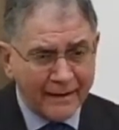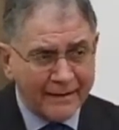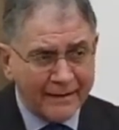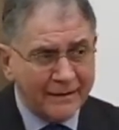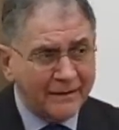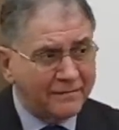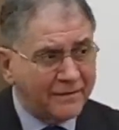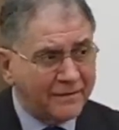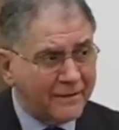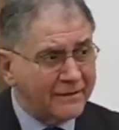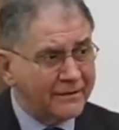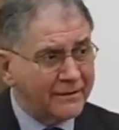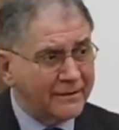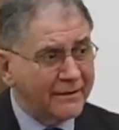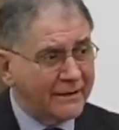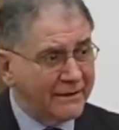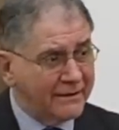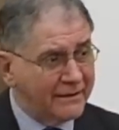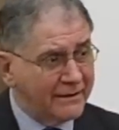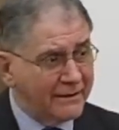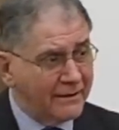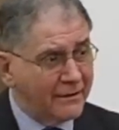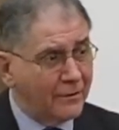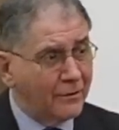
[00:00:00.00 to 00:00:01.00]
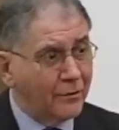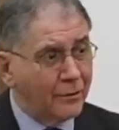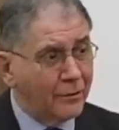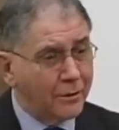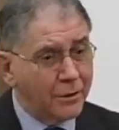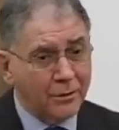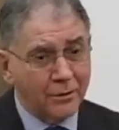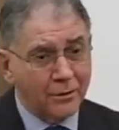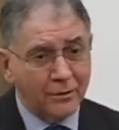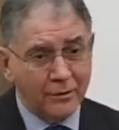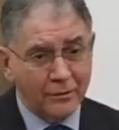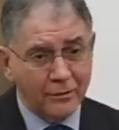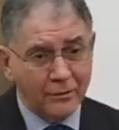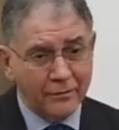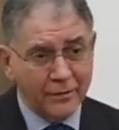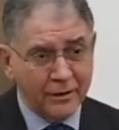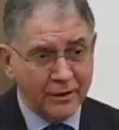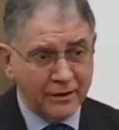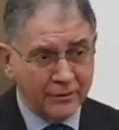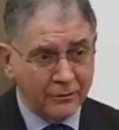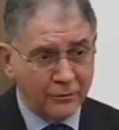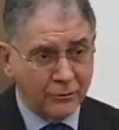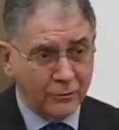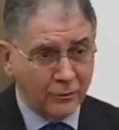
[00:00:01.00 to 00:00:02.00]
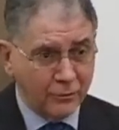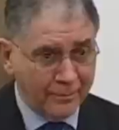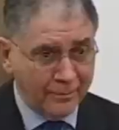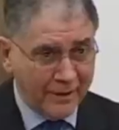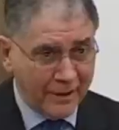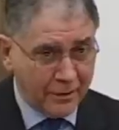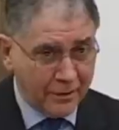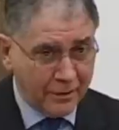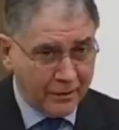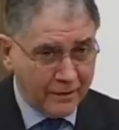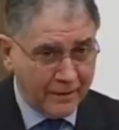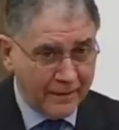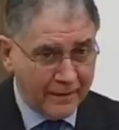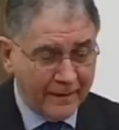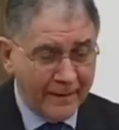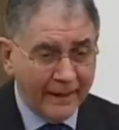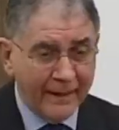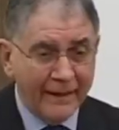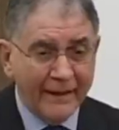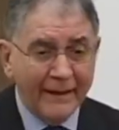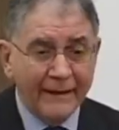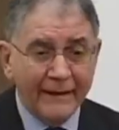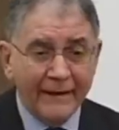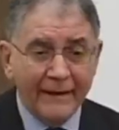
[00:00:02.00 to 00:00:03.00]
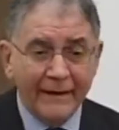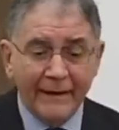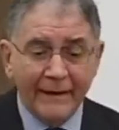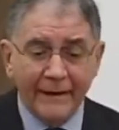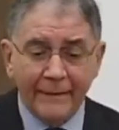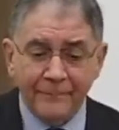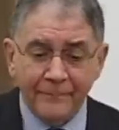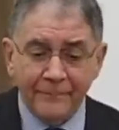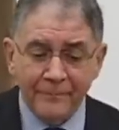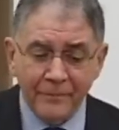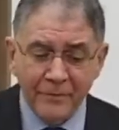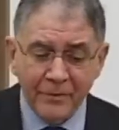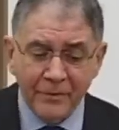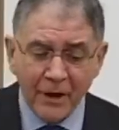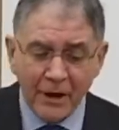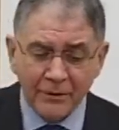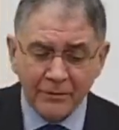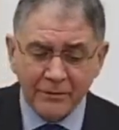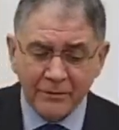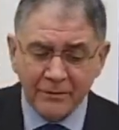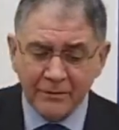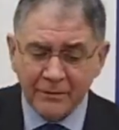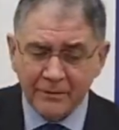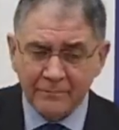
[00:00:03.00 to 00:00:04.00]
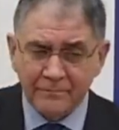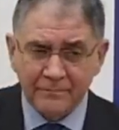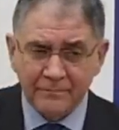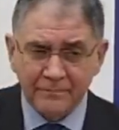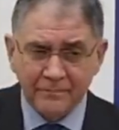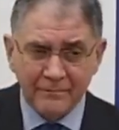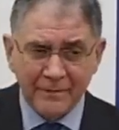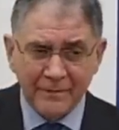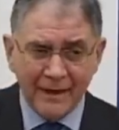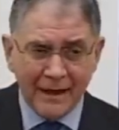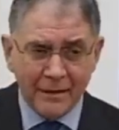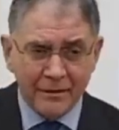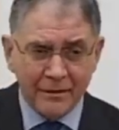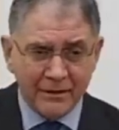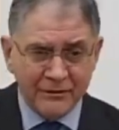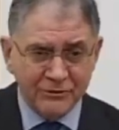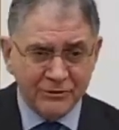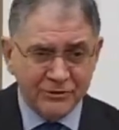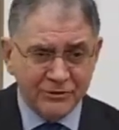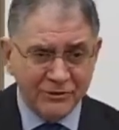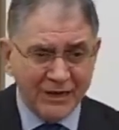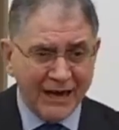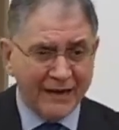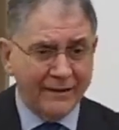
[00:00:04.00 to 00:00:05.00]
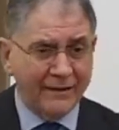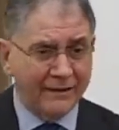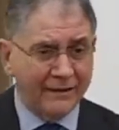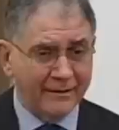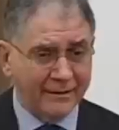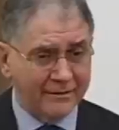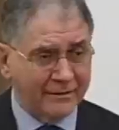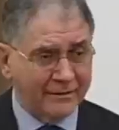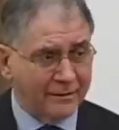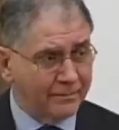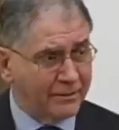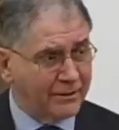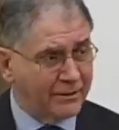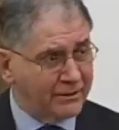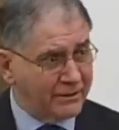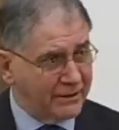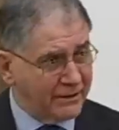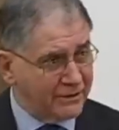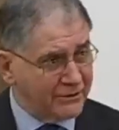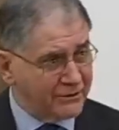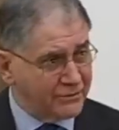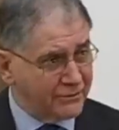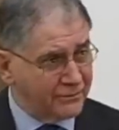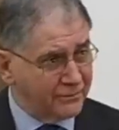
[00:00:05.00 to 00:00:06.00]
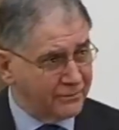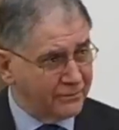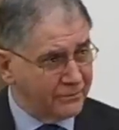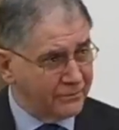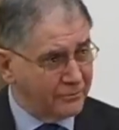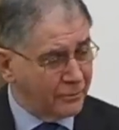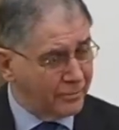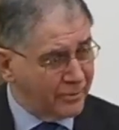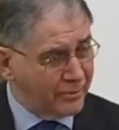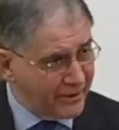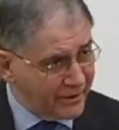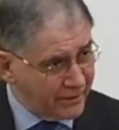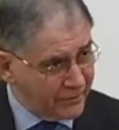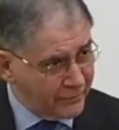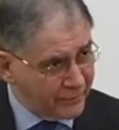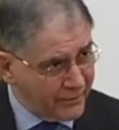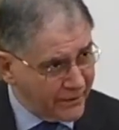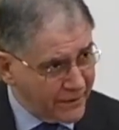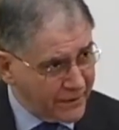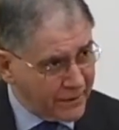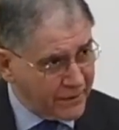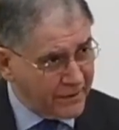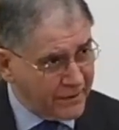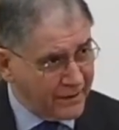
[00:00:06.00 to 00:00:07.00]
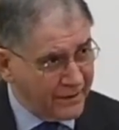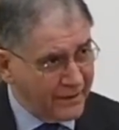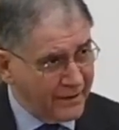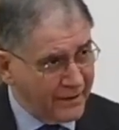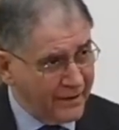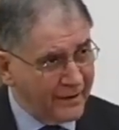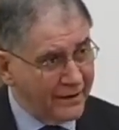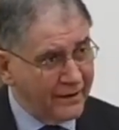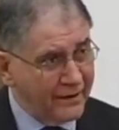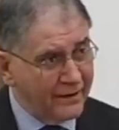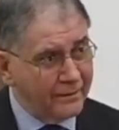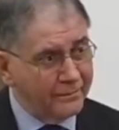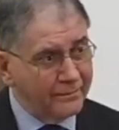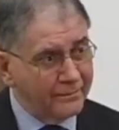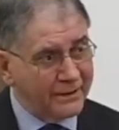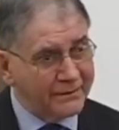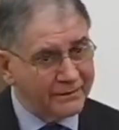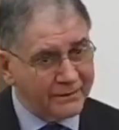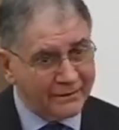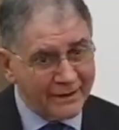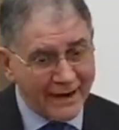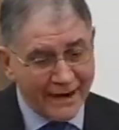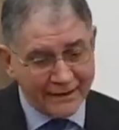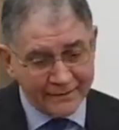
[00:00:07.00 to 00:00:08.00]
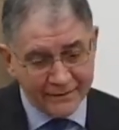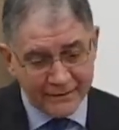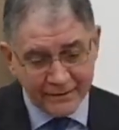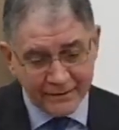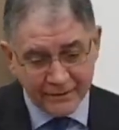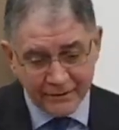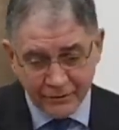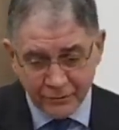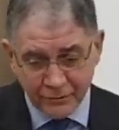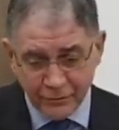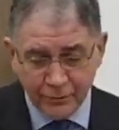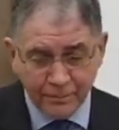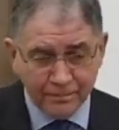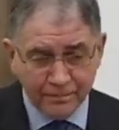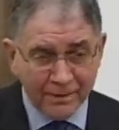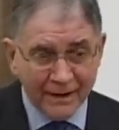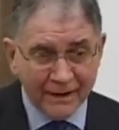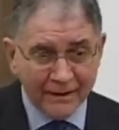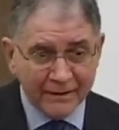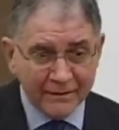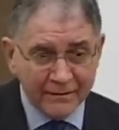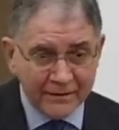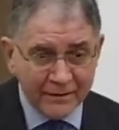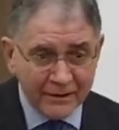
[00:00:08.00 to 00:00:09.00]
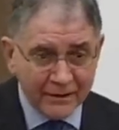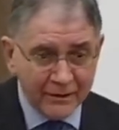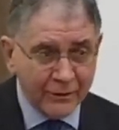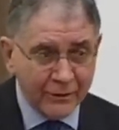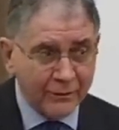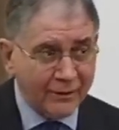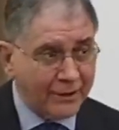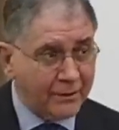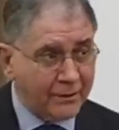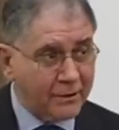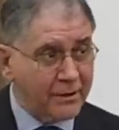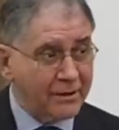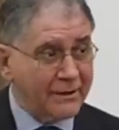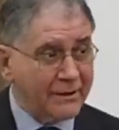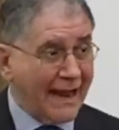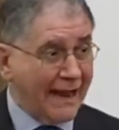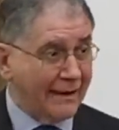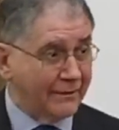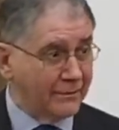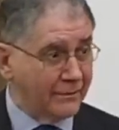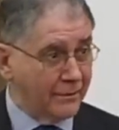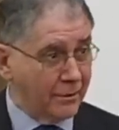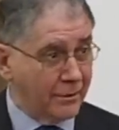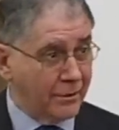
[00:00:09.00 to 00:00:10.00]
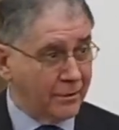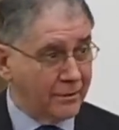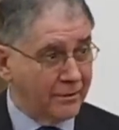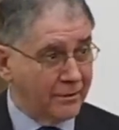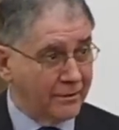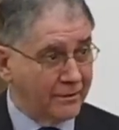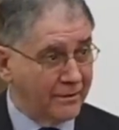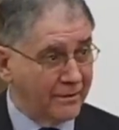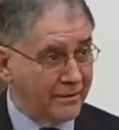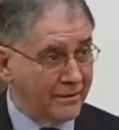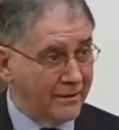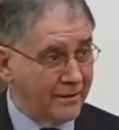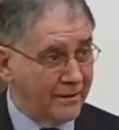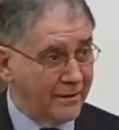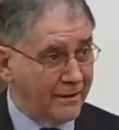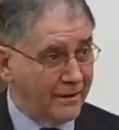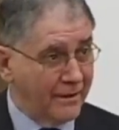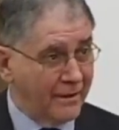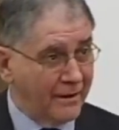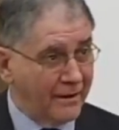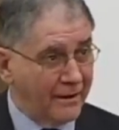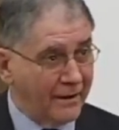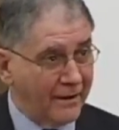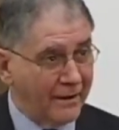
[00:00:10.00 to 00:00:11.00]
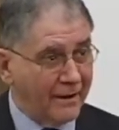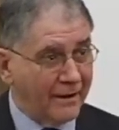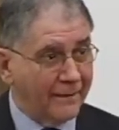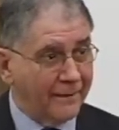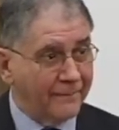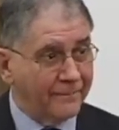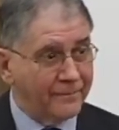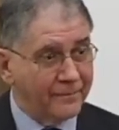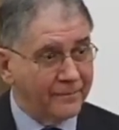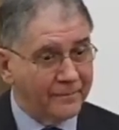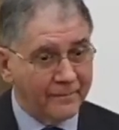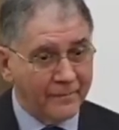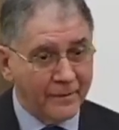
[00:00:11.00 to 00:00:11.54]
a different reading also of St. Thomas, um, not uh, as a general interpretation to begin with, but rather through particular studies. Um,